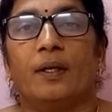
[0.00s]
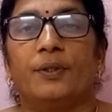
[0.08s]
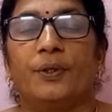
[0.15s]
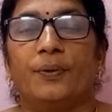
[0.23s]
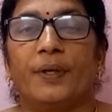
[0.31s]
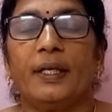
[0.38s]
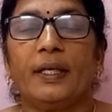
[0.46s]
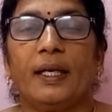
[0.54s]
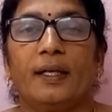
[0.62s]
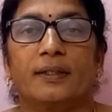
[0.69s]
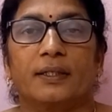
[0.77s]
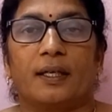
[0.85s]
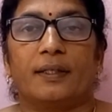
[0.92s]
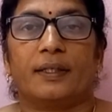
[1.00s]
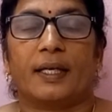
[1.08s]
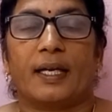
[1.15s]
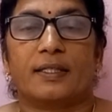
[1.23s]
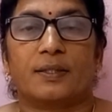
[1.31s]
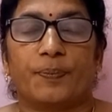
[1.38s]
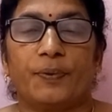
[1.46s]
during electron
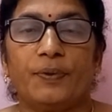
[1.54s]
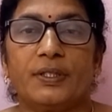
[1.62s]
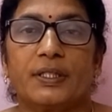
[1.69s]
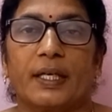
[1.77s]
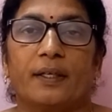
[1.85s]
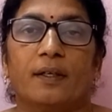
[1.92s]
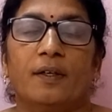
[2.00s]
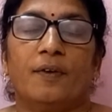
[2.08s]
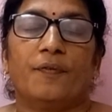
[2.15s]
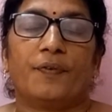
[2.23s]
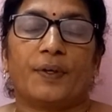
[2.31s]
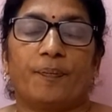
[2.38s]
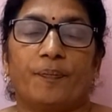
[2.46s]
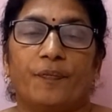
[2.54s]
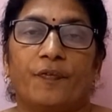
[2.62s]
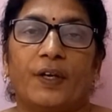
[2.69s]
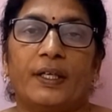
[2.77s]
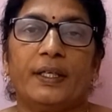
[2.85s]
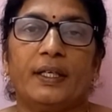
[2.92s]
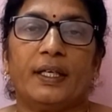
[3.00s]
transport chain. From
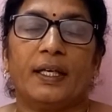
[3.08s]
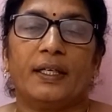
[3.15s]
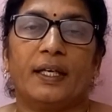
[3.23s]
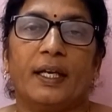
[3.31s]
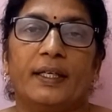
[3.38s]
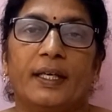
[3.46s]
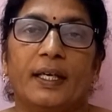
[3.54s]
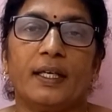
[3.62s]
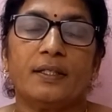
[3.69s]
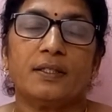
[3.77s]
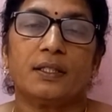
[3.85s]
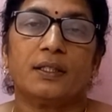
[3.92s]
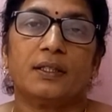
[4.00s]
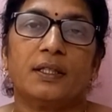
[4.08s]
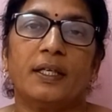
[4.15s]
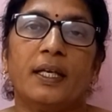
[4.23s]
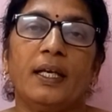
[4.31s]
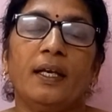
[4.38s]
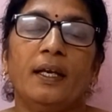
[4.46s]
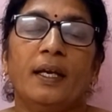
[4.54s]
1 NADH,
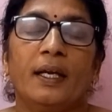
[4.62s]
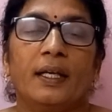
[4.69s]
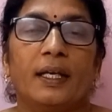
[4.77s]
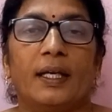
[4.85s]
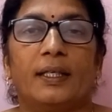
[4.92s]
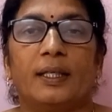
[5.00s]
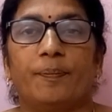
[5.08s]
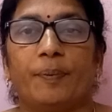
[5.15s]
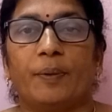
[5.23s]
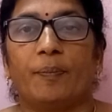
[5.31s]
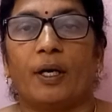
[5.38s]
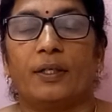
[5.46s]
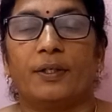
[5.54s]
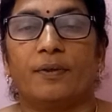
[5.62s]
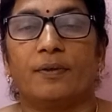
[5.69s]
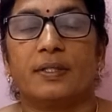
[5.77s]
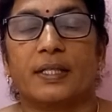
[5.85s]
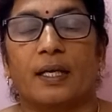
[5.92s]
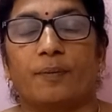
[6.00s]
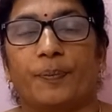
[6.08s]
3 ATP
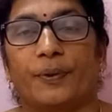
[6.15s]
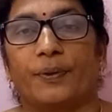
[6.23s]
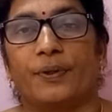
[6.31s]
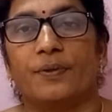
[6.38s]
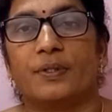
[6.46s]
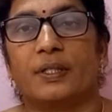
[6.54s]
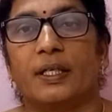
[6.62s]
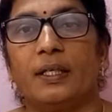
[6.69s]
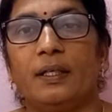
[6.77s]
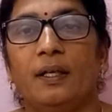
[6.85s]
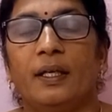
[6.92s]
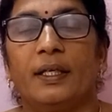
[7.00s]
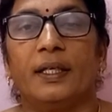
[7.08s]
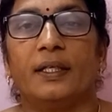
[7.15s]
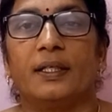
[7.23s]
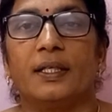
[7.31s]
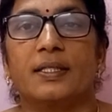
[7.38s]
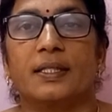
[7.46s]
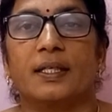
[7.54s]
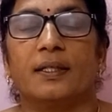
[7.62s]
molecules are produced in
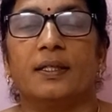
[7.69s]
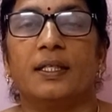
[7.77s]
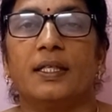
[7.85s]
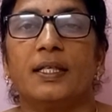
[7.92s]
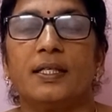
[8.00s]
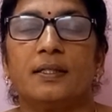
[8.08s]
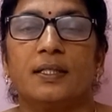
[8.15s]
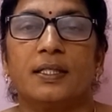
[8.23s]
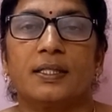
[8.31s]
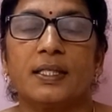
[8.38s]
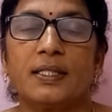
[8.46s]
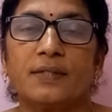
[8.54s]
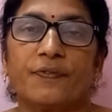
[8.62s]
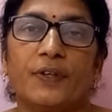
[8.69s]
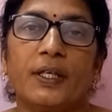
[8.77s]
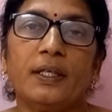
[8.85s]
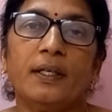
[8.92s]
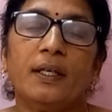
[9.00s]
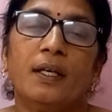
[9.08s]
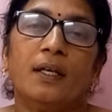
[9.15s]
ETC. This is
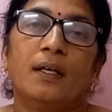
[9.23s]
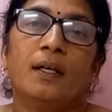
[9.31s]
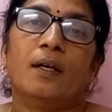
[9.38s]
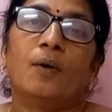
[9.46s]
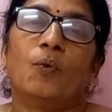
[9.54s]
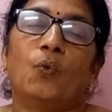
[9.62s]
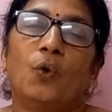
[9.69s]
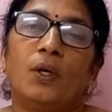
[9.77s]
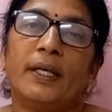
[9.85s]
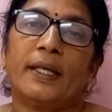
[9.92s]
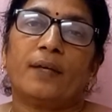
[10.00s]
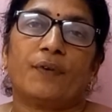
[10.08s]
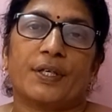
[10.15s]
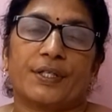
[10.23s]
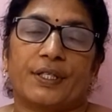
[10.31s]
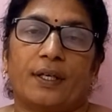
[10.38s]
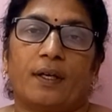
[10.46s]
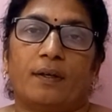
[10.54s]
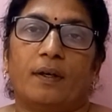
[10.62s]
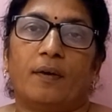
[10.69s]
for older
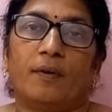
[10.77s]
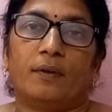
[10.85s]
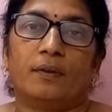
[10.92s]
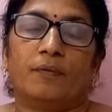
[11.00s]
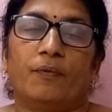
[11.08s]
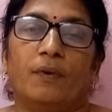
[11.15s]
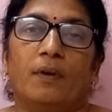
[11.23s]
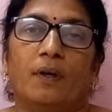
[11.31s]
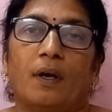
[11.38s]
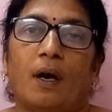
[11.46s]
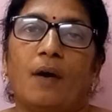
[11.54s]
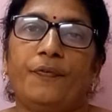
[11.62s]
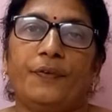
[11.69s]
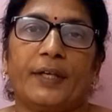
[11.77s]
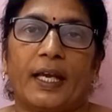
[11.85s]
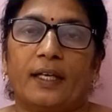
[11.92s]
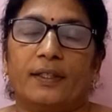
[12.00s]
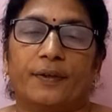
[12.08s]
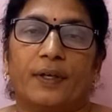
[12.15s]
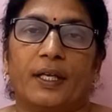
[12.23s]
version of
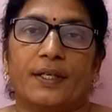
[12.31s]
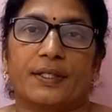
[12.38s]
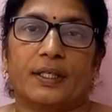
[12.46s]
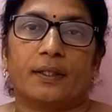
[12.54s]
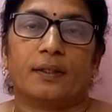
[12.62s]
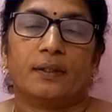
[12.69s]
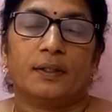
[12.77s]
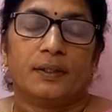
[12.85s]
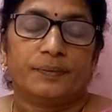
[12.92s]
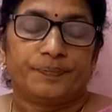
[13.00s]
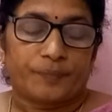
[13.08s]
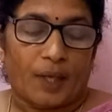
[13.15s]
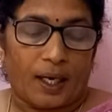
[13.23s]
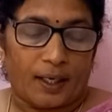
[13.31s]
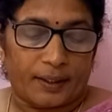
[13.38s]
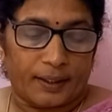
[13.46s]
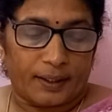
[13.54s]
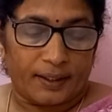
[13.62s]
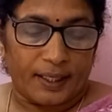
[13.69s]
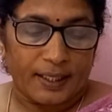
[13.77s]
calculation.
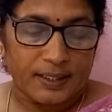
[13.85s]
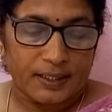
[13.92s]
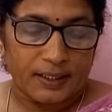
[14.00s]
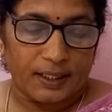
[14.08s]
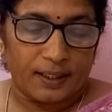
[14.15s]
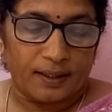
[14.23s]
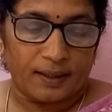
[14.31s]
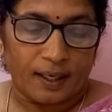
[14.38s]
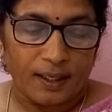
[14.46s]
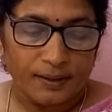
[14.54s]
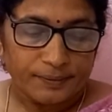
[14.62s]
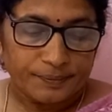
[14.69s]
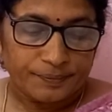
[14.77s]
And next, in the